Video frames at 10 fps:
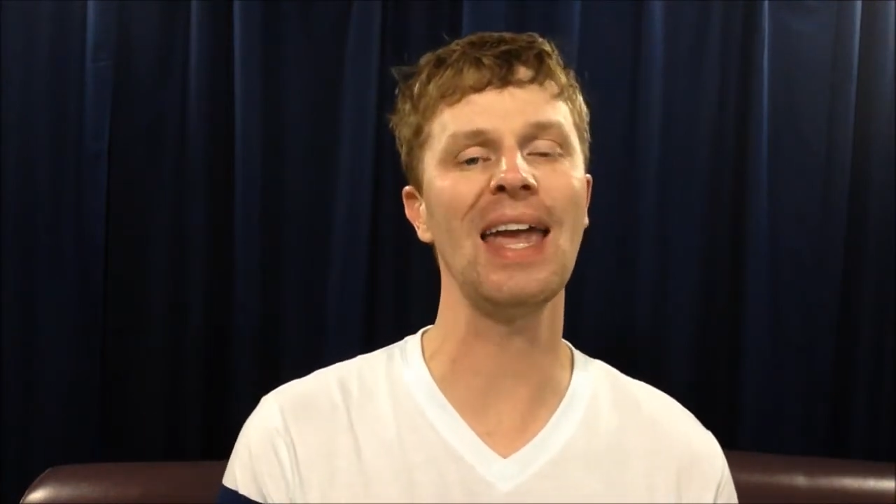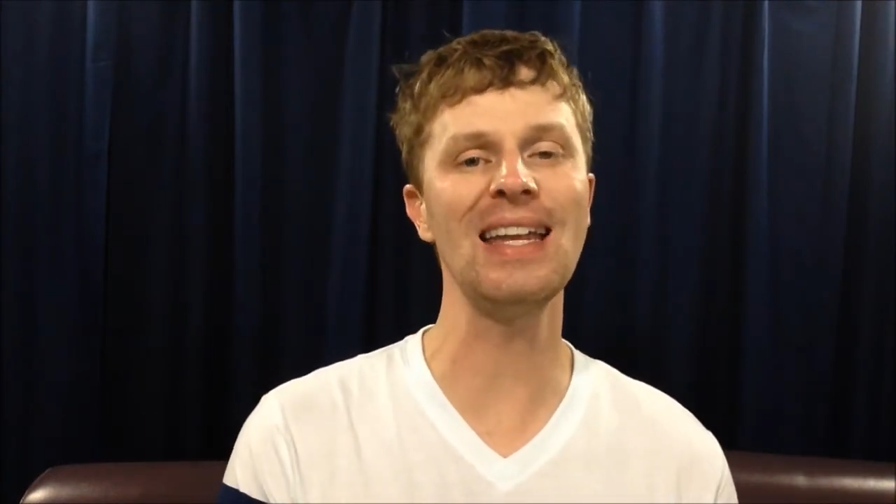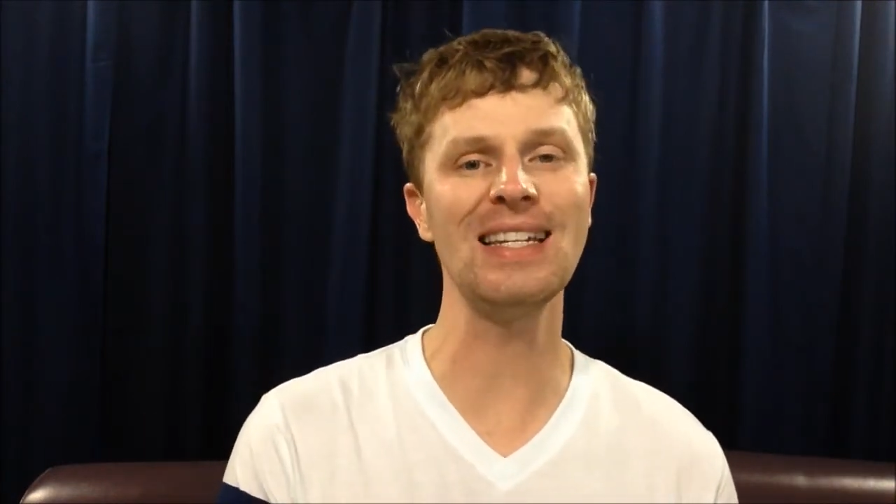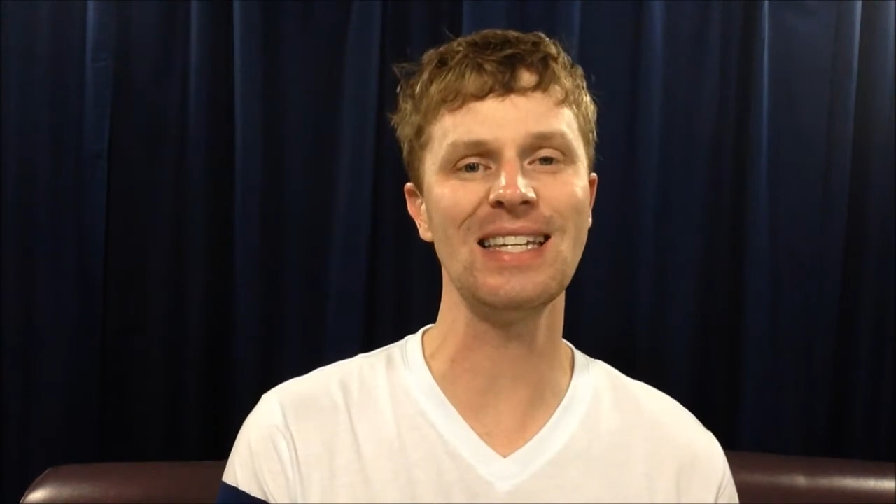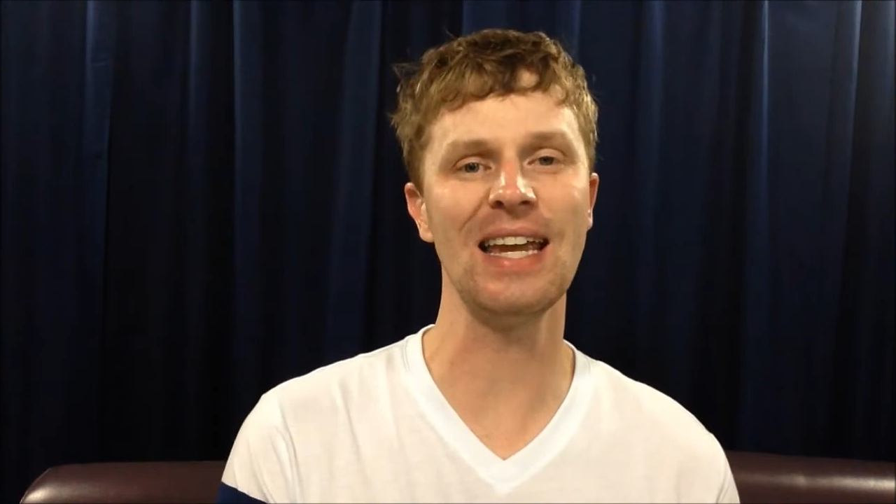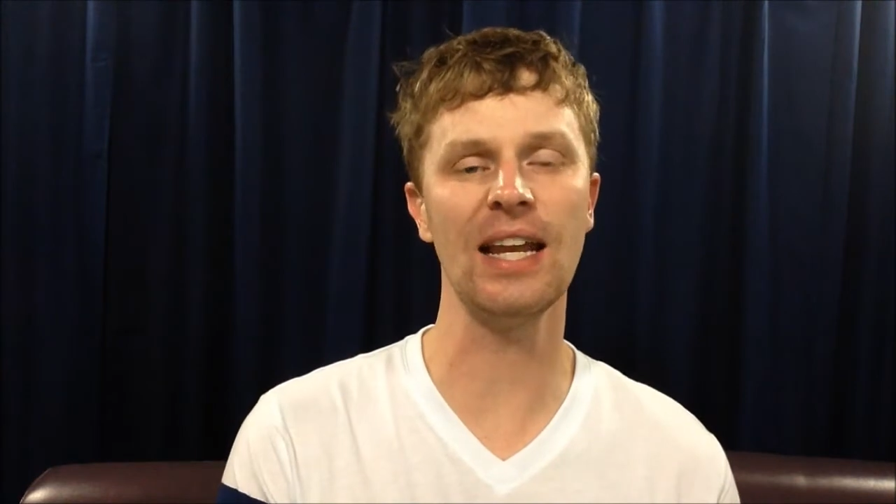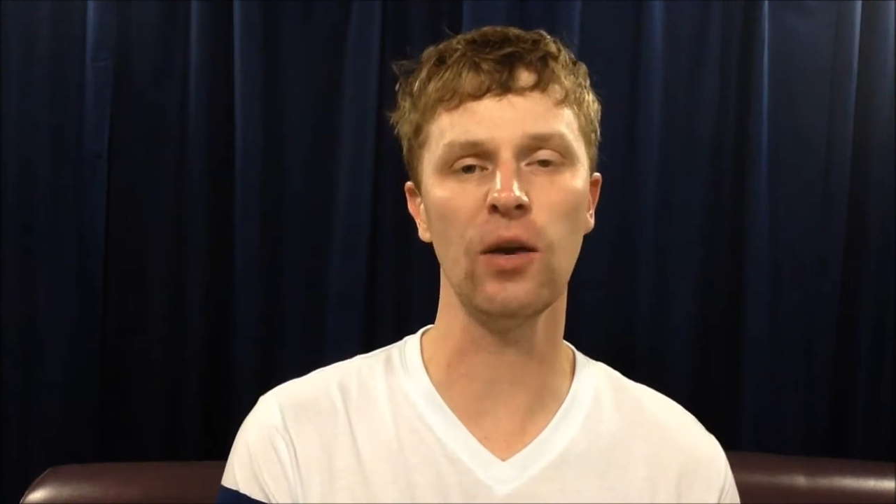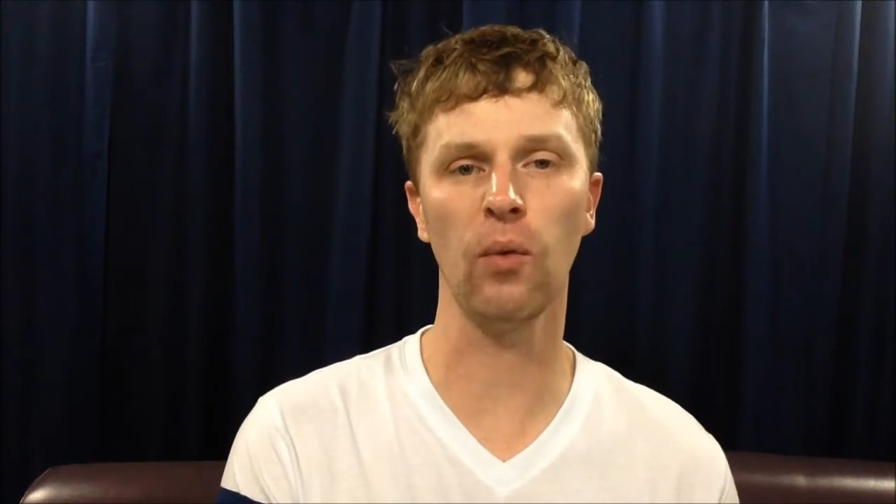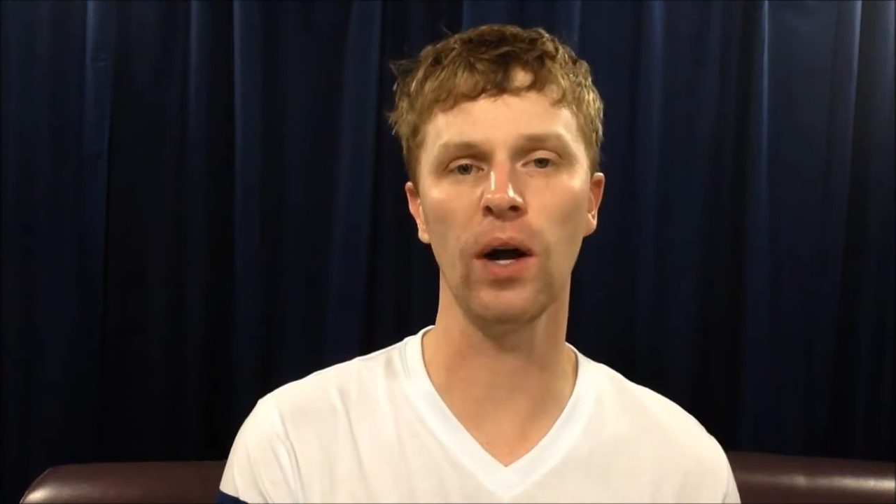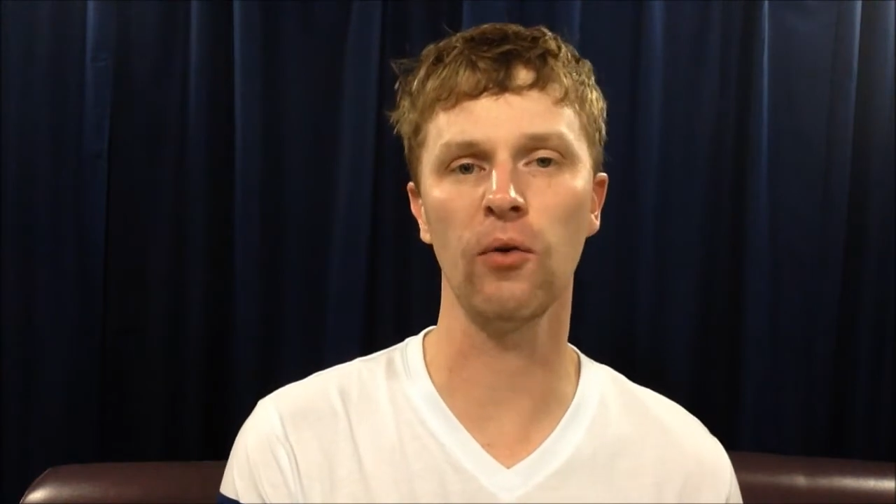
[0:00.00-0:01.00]

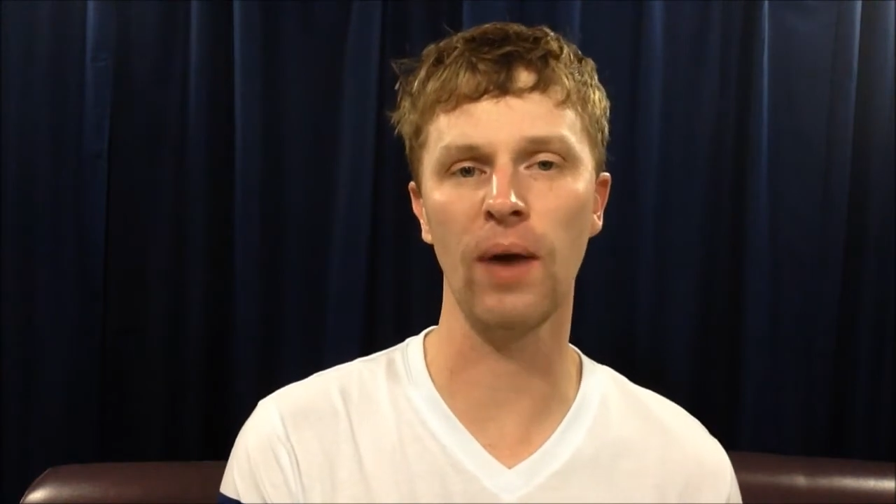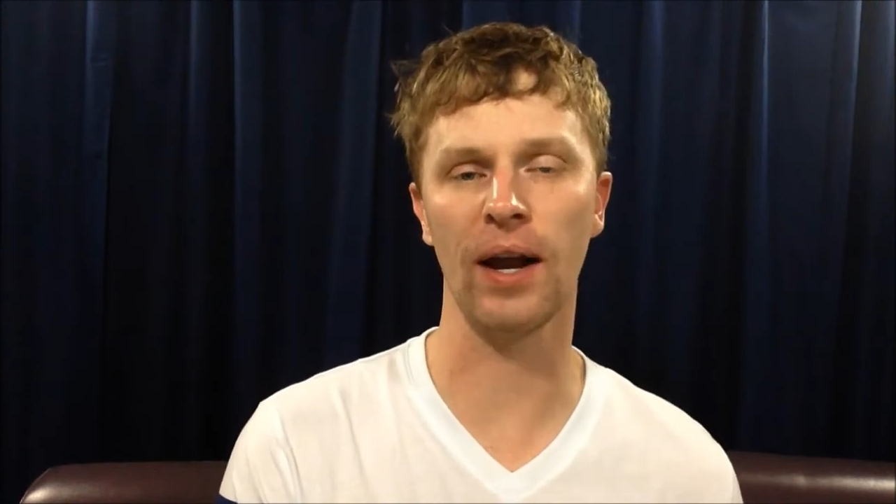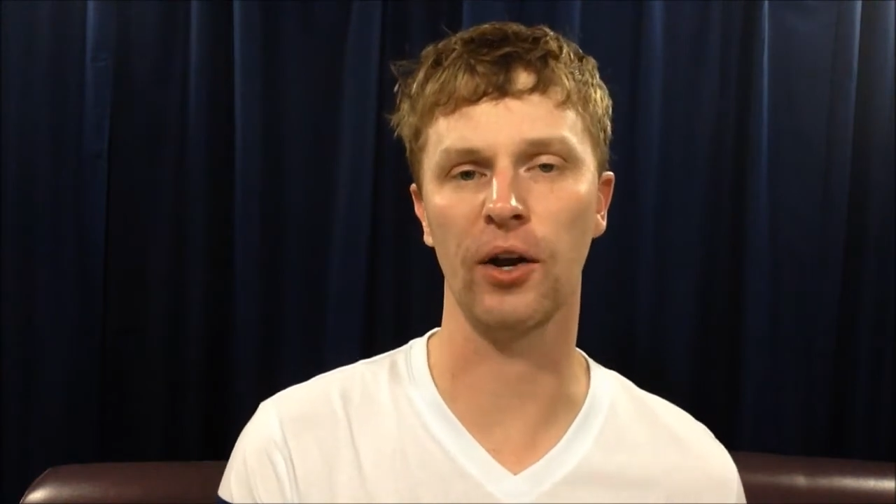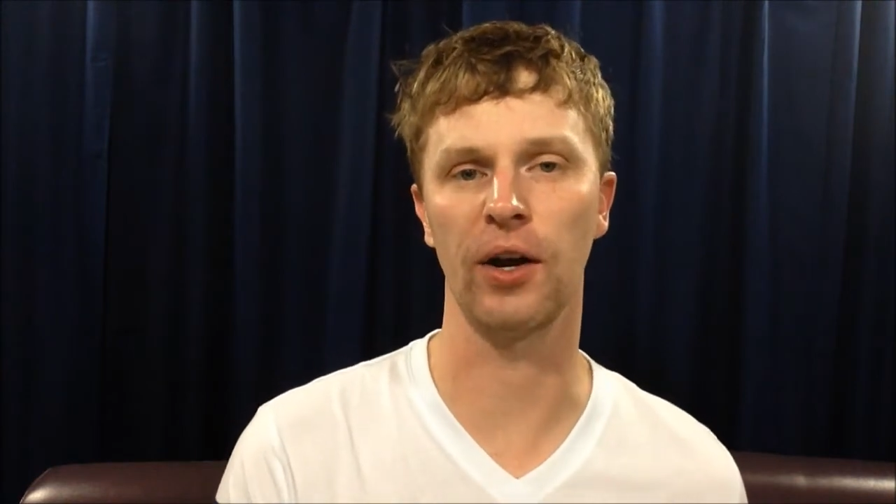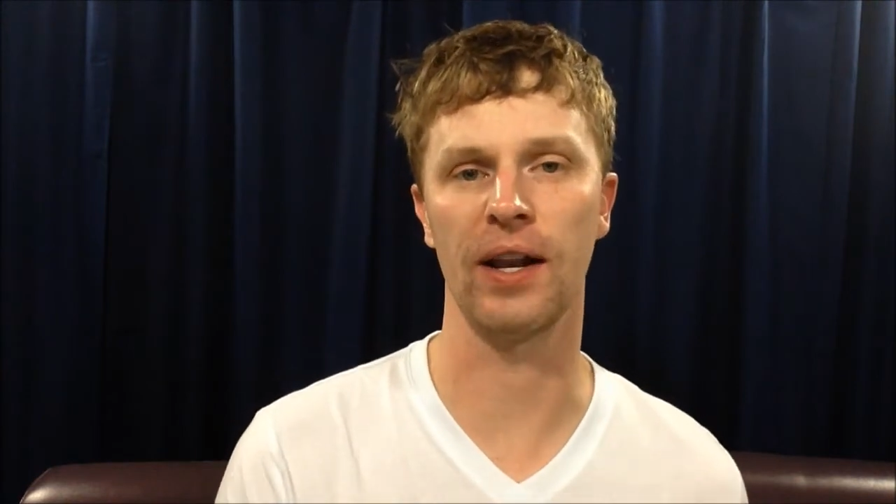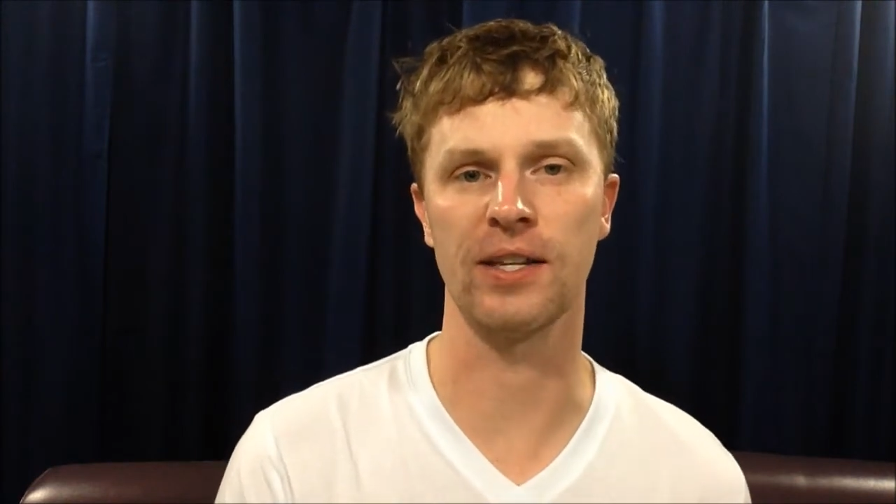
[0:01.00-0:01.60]
18-1 record in